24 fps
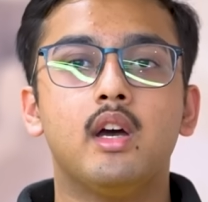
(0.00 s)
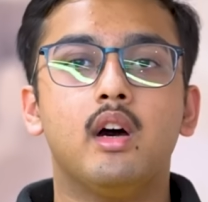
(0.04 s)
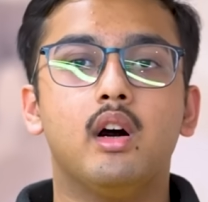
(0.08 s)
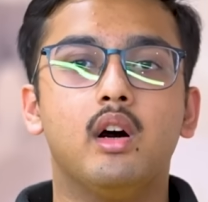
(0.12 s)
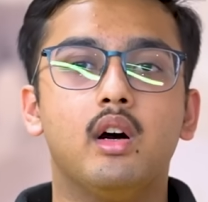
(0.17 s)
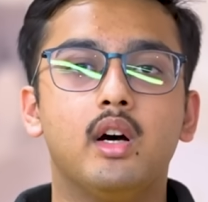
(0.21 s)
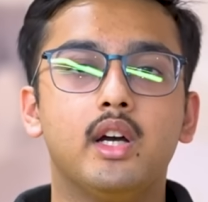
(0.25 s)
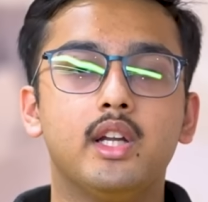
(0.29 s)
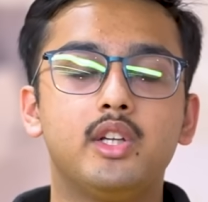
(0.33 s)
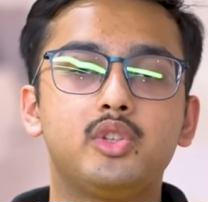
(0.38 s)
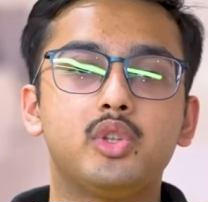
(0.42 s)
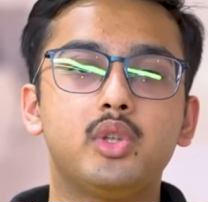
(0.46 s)

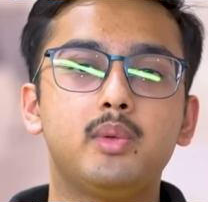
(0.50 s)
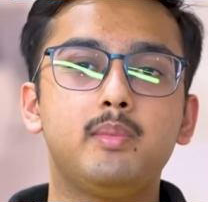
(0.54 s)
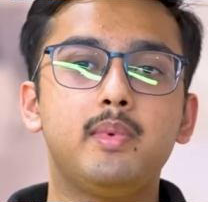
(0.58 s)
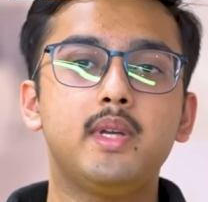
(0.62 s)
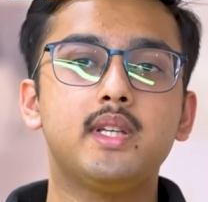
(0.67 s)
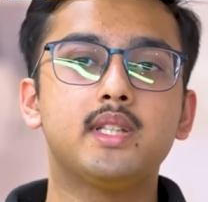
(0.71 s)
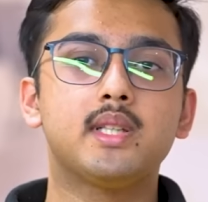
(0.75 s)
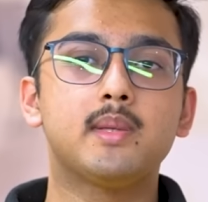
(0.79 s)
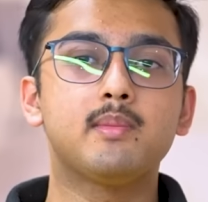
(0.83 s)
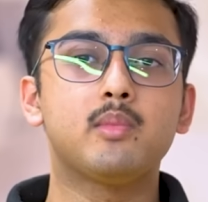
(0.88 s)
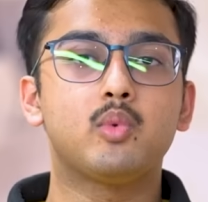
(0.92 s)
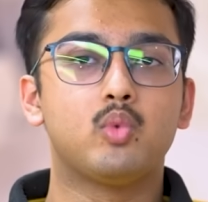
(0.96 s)
Uh, it should
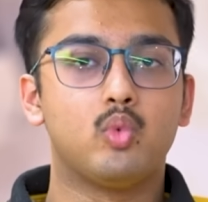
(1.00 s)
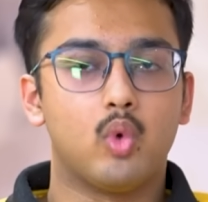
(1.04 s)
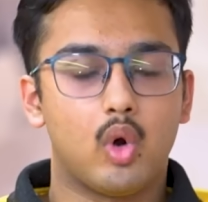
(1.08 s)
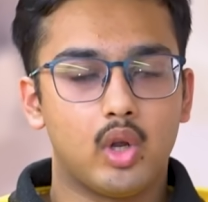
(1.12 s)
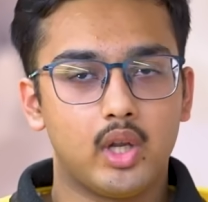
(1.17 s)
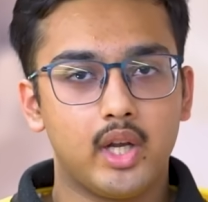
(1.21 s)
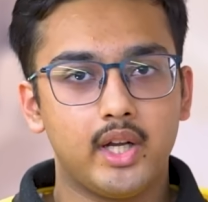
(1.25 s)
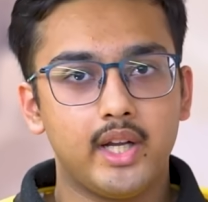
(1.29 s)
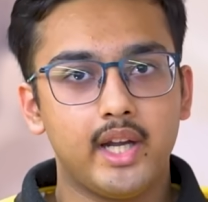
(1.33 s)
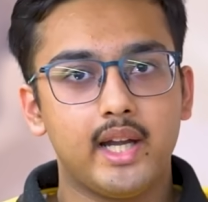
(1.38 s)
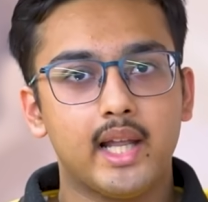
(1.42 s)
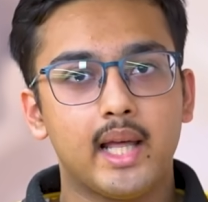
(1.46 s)
be some
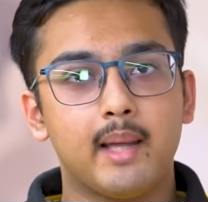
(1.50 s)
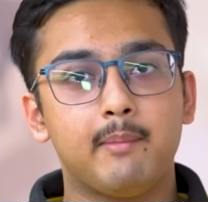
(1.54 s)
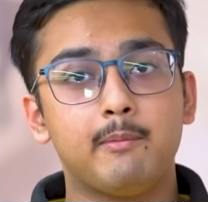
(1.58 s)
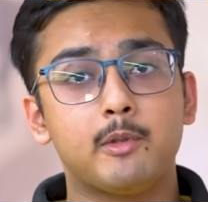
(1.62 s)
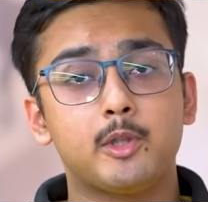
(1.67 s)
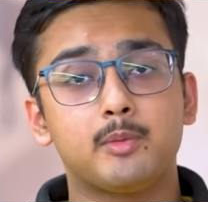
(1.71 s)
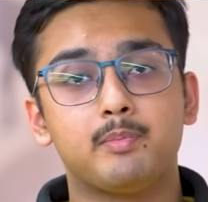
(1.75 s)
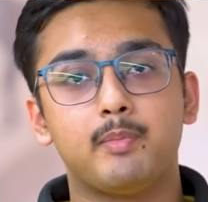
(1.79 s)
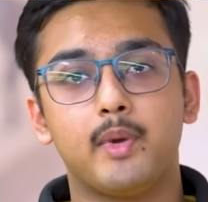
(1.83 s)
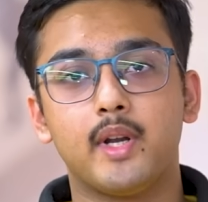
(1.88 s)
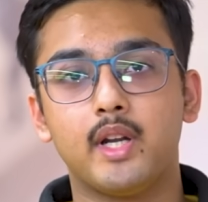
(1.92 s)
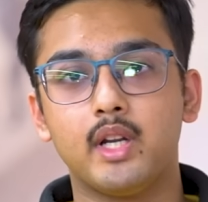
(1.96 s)
quality time
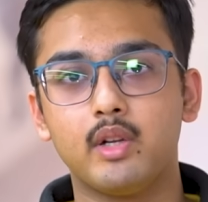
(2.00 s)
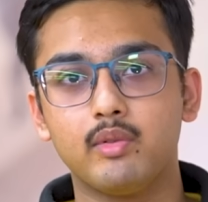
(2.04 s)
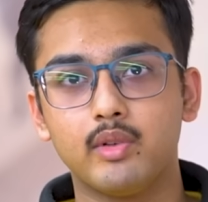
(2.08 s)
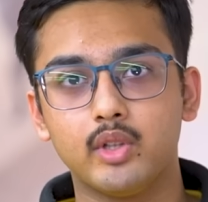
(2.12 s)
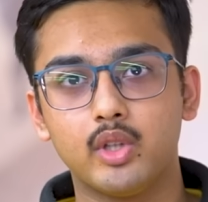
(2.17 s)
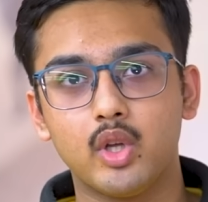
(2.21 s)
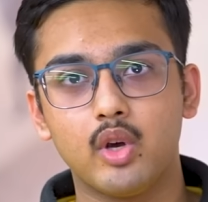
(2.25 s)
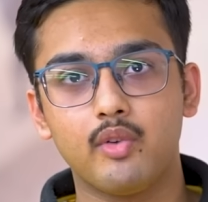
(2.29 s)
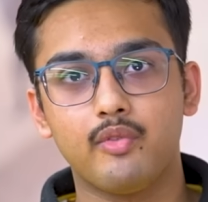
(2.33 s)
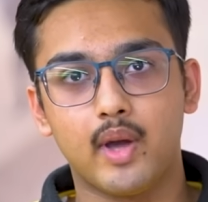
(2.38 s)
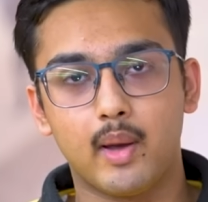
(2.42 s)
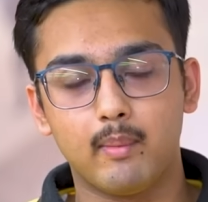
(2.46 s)
spent
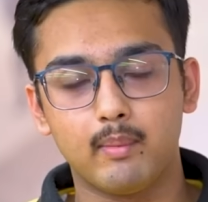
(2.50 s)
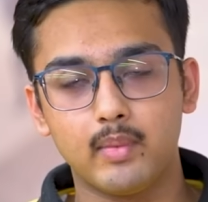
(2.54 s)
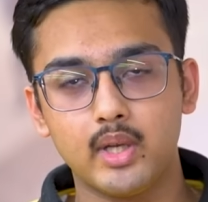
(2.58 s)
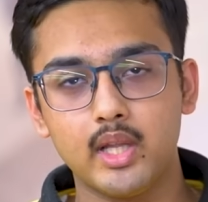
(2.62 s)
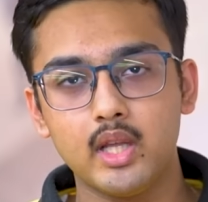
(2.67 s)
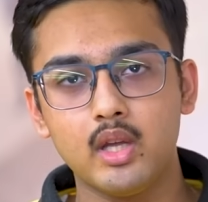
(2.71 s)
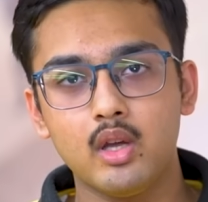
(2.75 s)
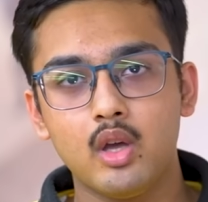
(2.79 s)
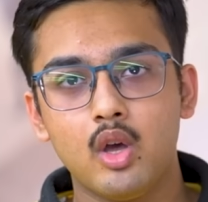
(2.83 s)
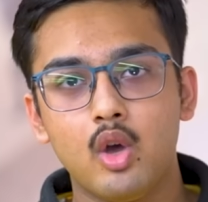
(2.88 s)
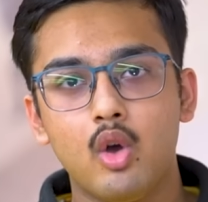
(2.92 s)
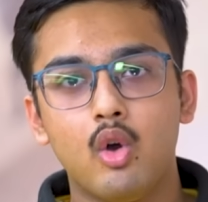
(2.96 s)
with your
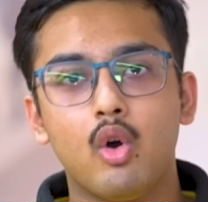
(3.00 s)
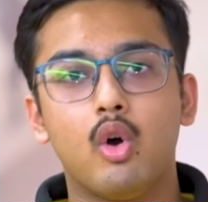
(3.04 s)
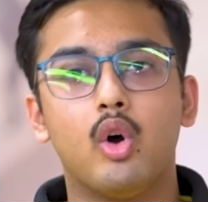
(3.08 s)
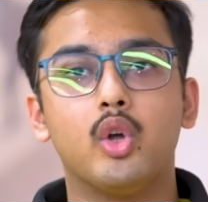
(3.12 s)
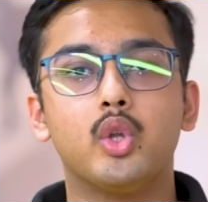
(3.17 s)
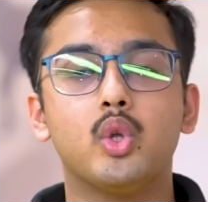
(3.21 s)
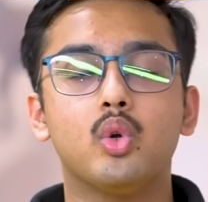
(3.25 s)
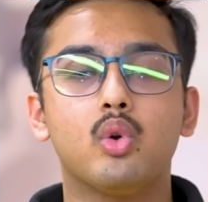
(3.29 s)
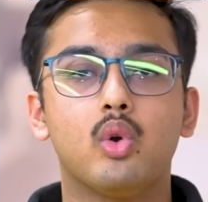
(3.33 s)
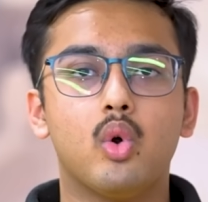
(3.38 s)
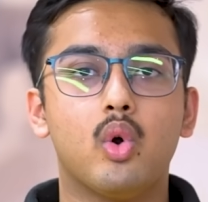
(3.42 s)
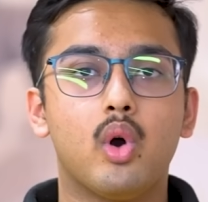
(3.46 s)
family, or
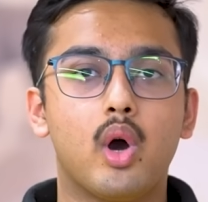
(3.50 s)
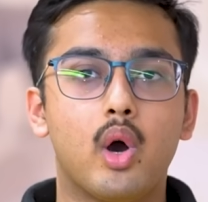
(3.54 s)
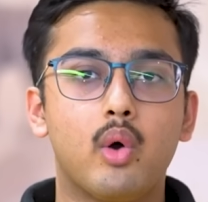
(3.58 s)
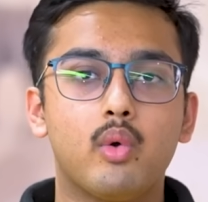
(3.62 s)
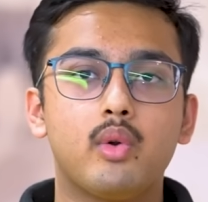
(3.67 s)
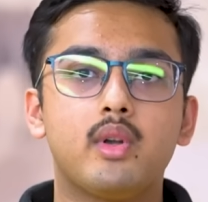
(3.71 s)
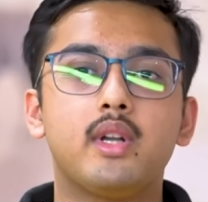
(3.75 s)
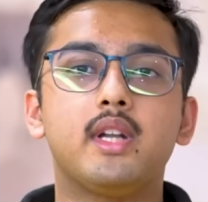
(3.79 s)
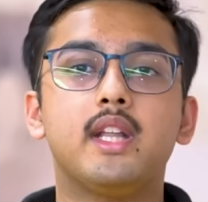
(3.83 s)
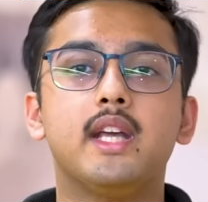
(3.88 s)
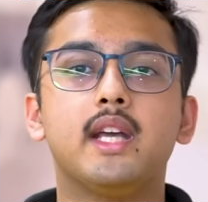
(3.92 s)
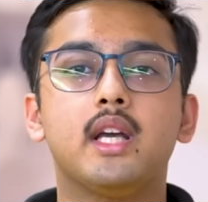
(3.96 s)
you go
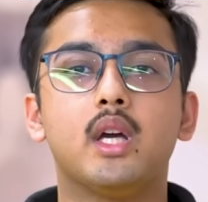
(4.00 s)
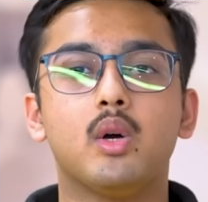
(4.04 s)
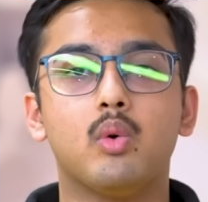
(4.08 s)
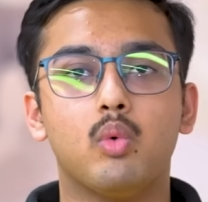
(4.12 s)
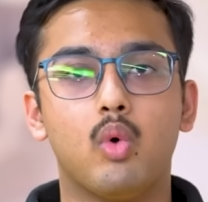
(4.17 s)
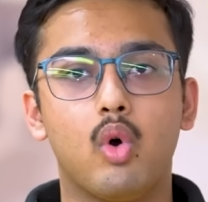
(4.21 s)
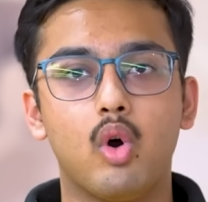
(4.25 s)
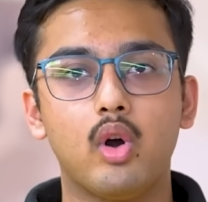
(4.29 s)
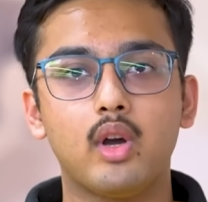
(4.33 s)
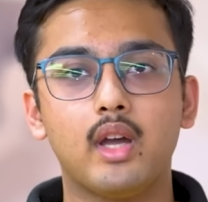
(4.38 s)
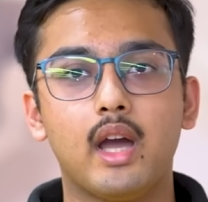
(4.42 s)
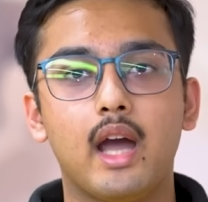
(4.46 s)
out, take a
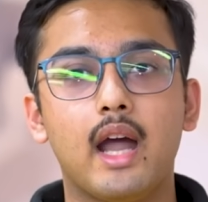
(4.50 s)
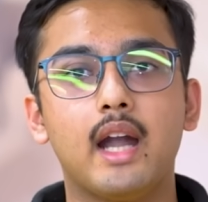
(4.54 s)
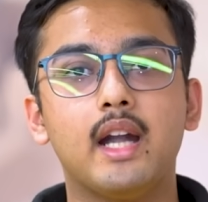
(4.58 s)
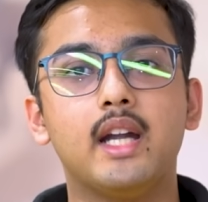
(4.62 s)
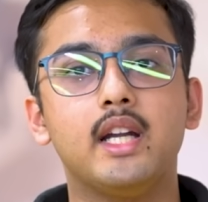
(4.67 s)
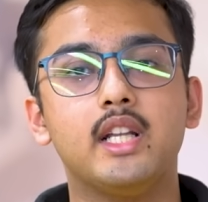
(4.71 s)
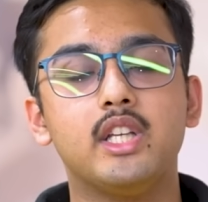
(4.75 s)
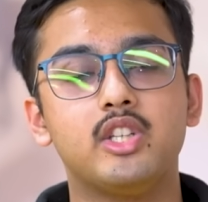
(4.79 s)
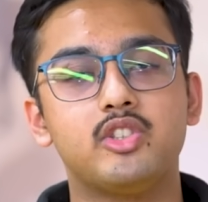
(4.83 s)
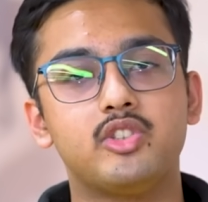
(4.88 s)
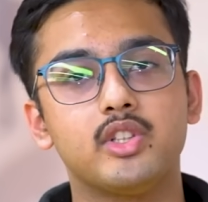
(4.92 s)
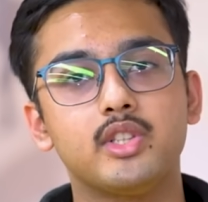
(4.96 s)
walk
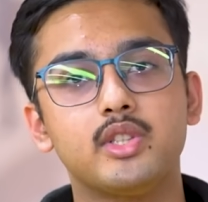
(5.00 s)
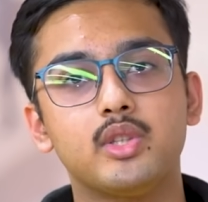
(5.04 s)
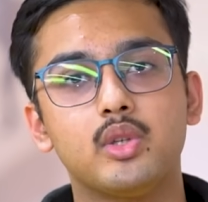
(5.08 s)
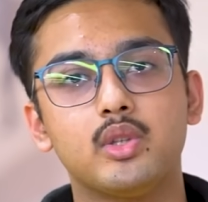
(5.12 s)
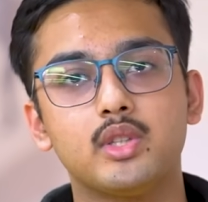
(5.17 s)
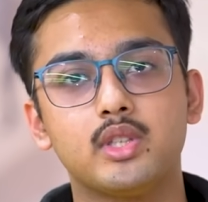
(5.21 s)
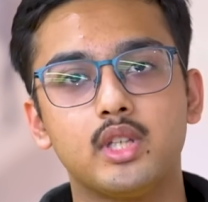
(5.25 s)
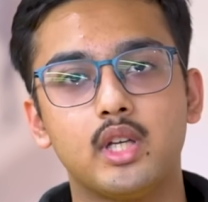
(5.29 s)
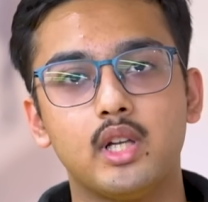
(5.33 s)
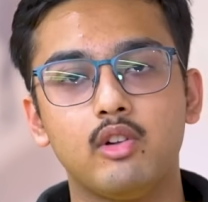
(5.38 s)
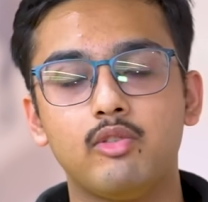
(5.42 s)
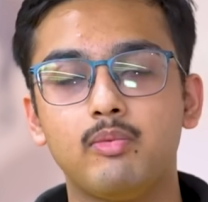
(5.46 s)
and de-stress
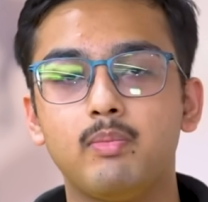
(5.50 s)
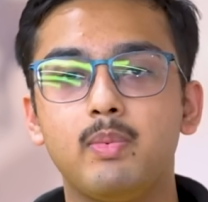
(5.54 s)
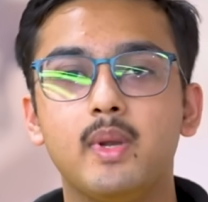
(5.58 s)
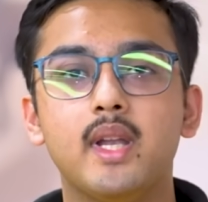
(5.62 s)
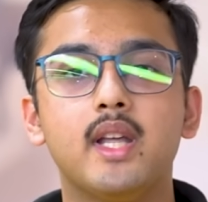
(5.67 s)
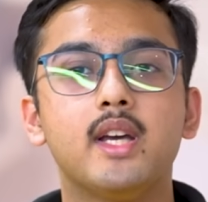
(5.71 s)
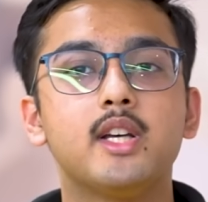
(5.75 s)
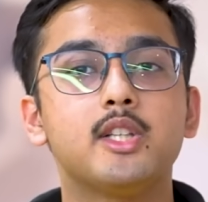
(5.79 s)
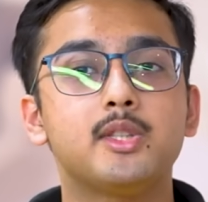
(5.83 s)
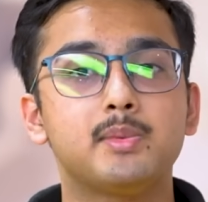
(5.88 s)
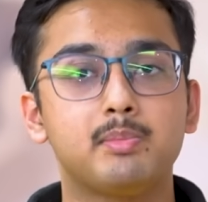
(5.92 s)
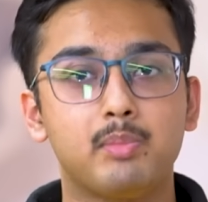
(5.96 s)
yourself,
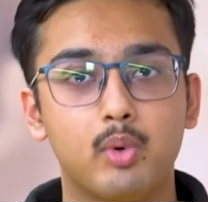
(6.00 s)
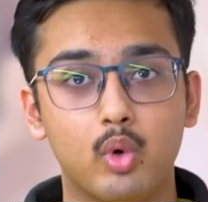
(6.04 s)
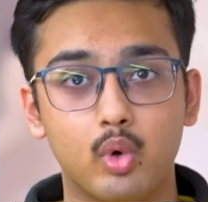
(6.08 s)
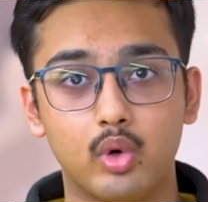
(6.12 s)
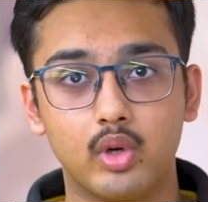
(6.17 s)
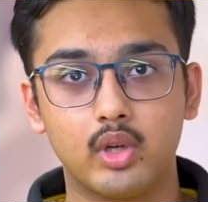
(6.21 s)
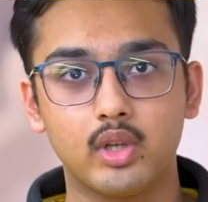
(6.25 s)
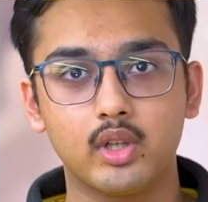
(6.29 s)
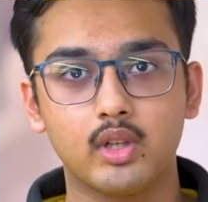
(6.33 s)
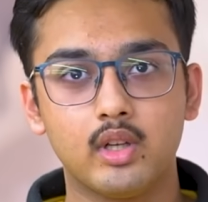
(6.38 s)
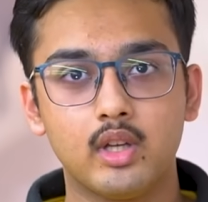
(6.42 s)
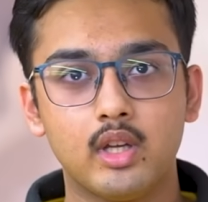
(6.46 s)
play a sport.